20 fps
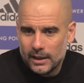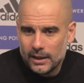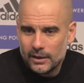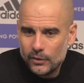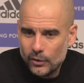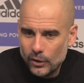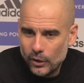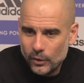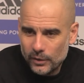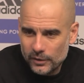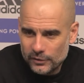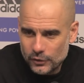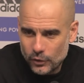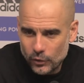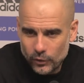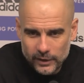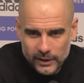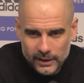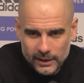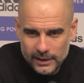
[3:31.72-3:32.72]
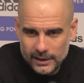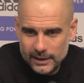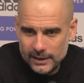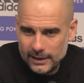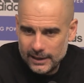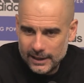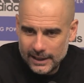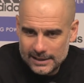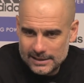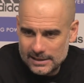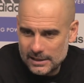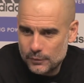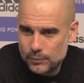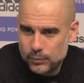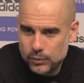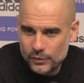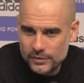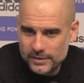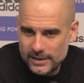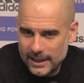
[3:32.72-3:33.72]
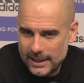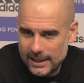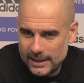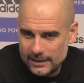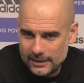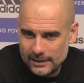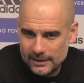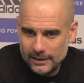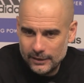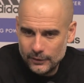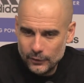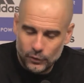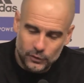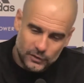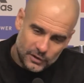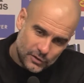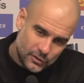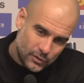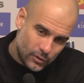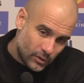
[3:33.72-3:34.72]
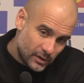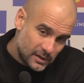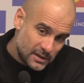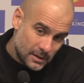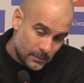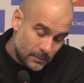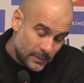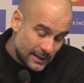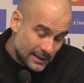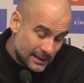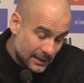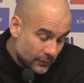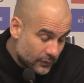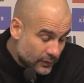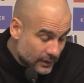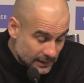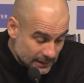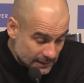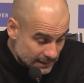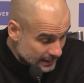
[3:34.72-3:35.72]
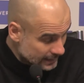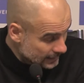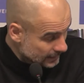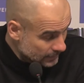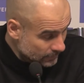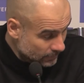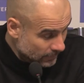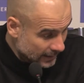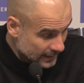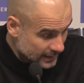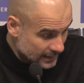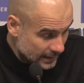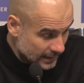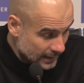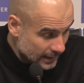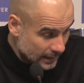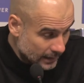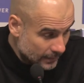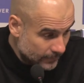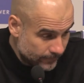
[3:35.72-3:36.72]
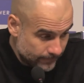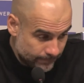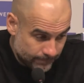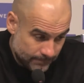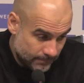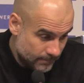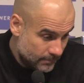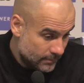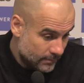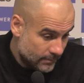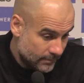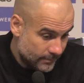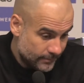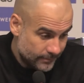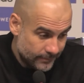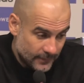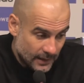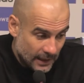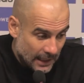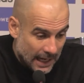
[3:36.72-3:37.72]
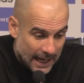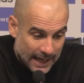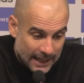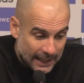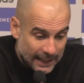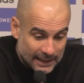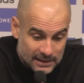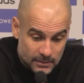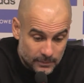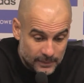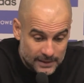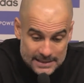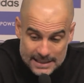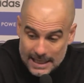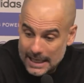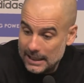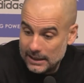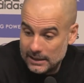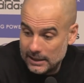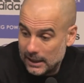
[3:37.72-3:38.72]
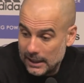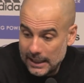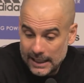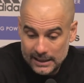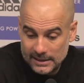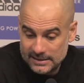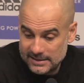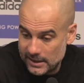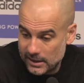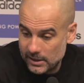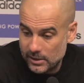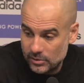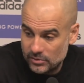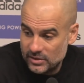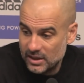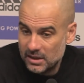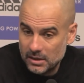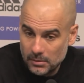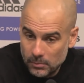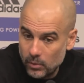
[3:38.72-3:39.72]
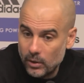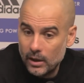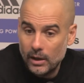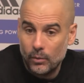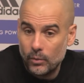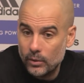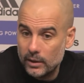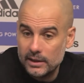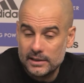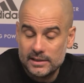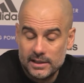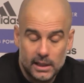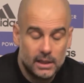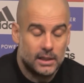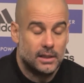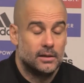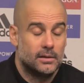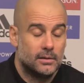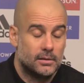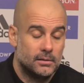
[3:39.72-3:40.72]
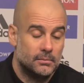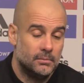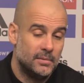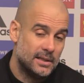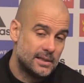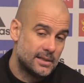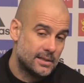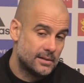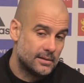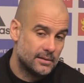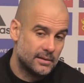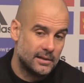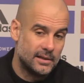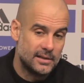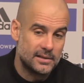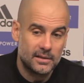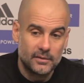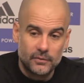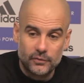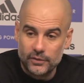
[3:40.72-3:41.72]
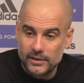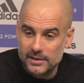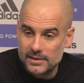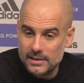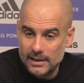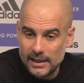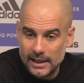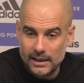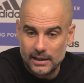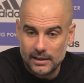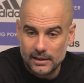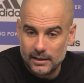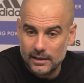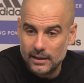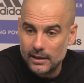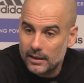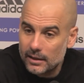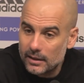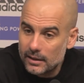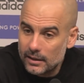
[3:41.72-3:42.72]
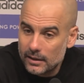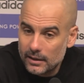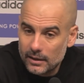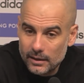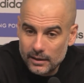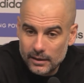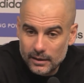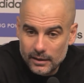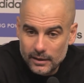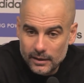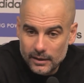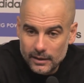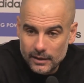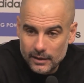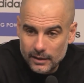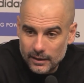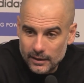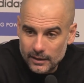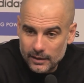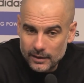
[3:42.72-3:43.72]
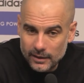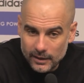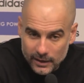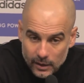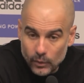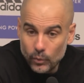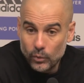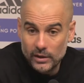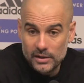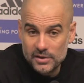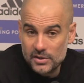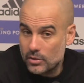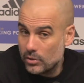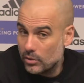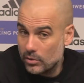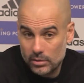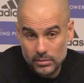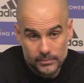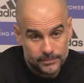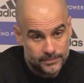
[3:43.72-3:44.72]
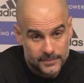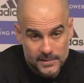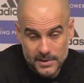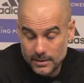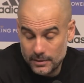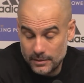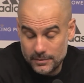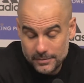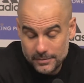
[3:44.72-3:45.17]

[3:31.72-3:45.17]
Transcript: you know, scoring against the Spurs there another uh, not score is a big difference. But uh, I, like the mentality. I like Sergio take the ball. I want to take it. Miss, he's the first. Like uh, he want to score. So